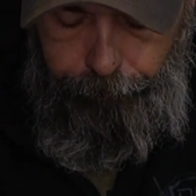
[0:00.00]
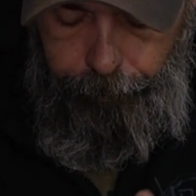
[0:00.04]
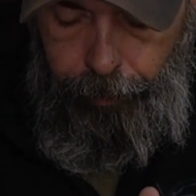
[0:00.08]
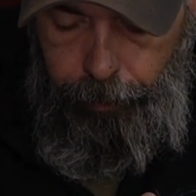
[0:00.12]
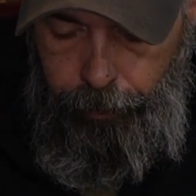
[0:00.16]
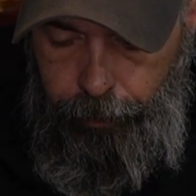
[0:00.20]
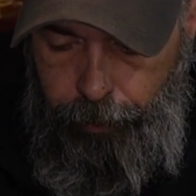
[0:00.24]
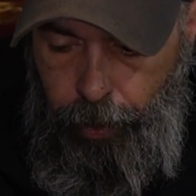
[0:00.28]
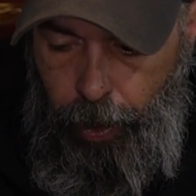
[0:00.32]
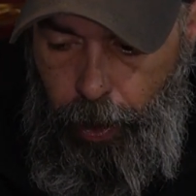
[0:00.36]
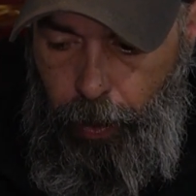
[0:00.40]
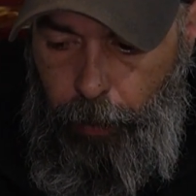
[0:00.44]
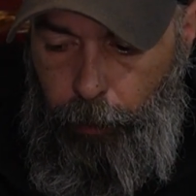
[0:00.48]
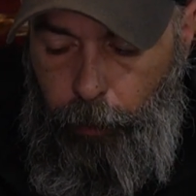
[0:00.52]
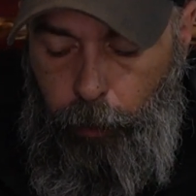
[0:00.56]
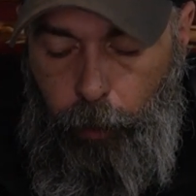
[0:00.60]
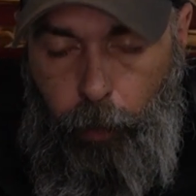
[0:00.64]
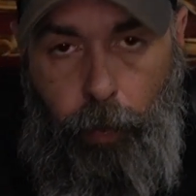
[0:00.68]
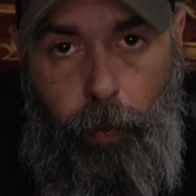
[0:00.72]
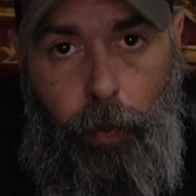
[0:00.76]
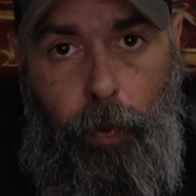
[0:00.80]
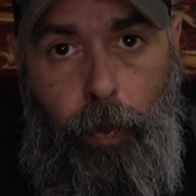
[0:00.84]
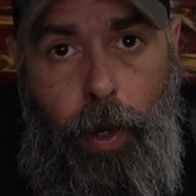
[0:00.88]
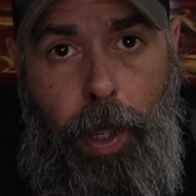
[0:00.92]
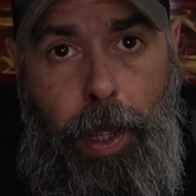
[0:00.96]
So
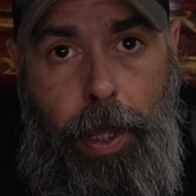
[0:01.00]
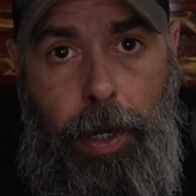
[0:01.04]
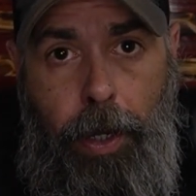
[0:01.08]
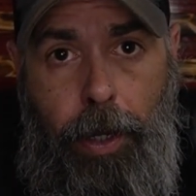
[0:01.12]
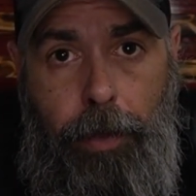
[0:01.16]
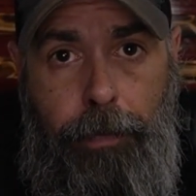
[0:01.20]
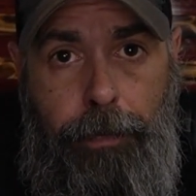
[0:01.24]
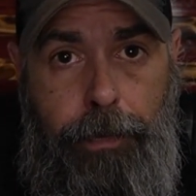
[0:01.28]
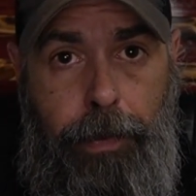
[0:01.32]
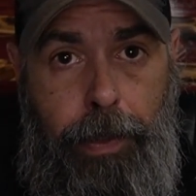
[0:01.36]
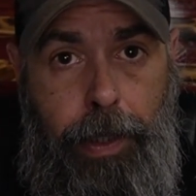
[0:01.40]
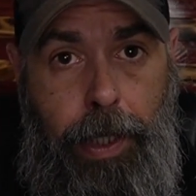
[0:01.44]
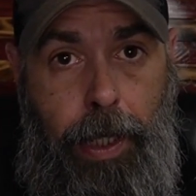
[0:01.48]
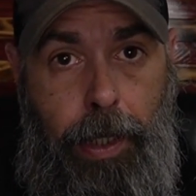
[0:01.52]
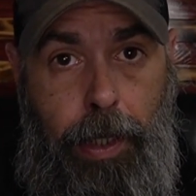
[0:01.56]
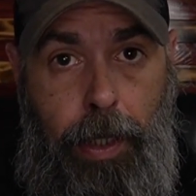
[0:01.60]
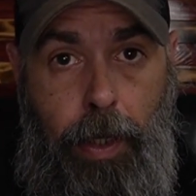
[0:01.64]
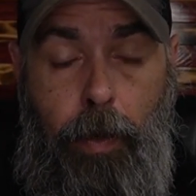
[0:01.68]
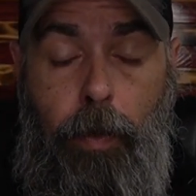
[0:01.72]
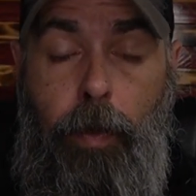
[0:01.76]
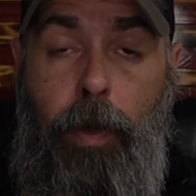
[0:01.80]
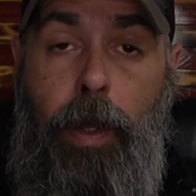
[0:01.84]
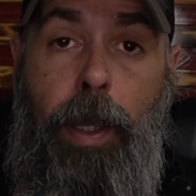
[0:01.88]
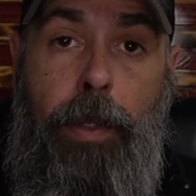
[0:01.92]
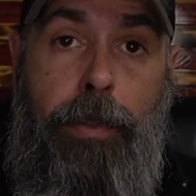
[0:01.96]
right off the
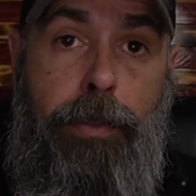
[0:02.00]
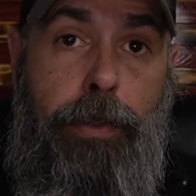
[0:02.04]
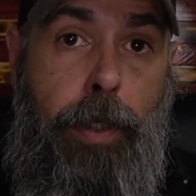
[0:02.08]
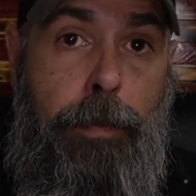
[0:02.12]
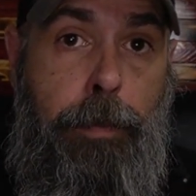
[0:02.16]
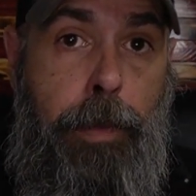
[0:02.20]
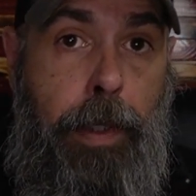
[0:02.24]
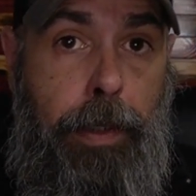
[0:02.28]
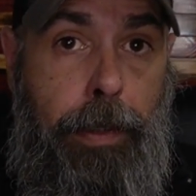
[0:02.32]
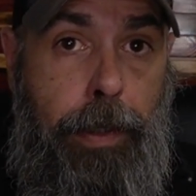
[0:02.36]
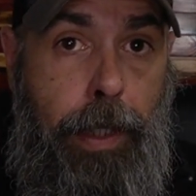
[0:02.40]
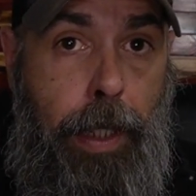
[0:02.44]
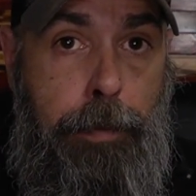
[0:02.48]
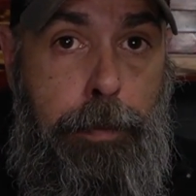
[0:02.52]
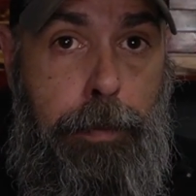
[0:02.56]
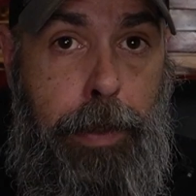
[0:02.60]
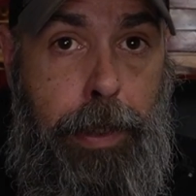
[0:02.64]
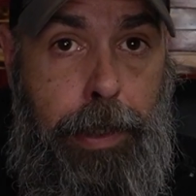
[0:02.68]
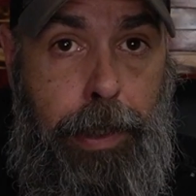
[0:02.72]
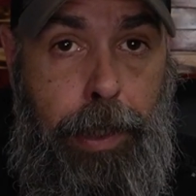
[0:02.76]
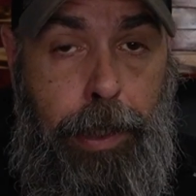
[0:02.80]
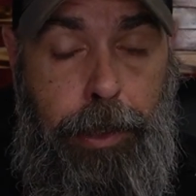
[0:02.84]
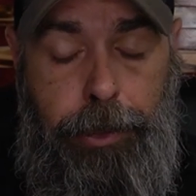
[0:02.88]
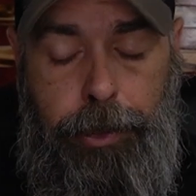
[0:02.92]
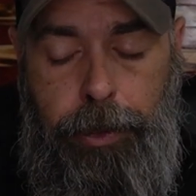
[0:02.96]
get-go, I was talking about lead
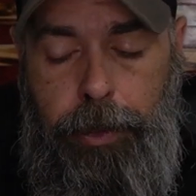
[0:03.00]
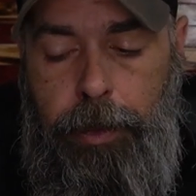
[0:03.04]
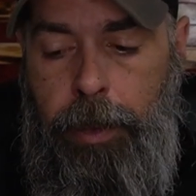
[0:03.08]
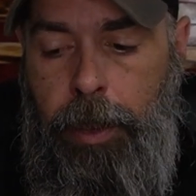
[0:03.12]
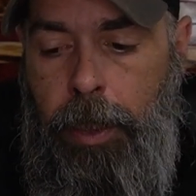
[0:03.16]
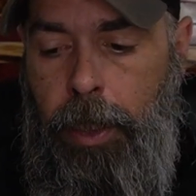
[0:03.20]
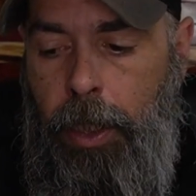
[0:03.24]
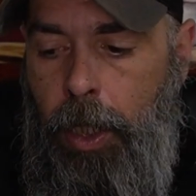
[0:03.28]
mitigation.